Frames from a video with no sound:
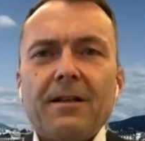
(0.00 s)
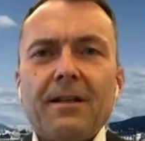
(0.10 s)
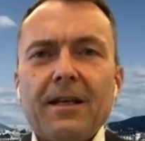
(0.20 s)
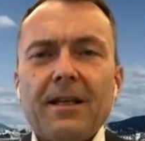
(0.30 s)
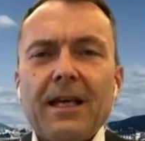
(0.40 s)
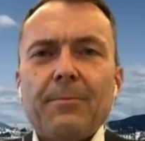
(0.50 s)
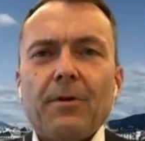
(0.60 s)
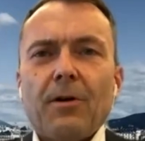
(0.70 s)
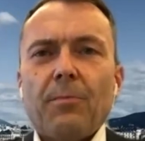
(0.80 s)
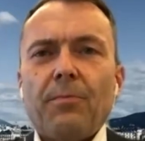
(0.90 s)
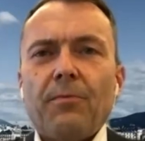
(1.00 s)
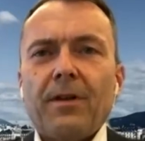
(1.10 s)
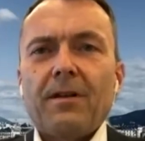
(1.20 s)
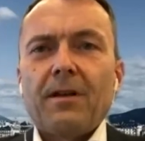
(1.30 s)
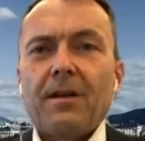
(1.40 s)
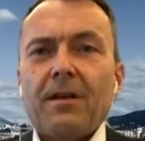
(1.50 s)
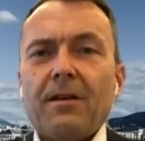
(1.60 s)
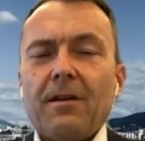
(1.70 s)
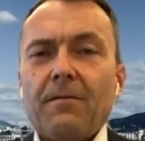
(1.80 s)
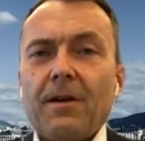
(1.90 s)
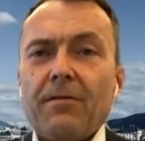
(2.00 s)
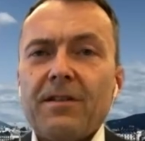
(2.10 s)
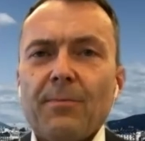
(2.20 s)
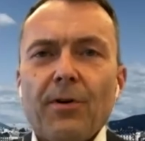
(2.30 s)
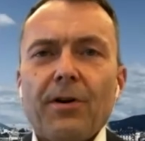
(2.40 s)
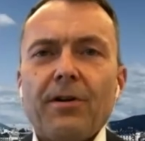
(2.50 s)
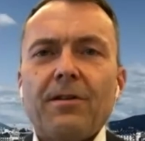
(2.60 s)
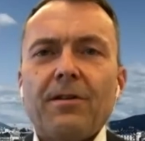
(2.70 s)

They came up with a very smart,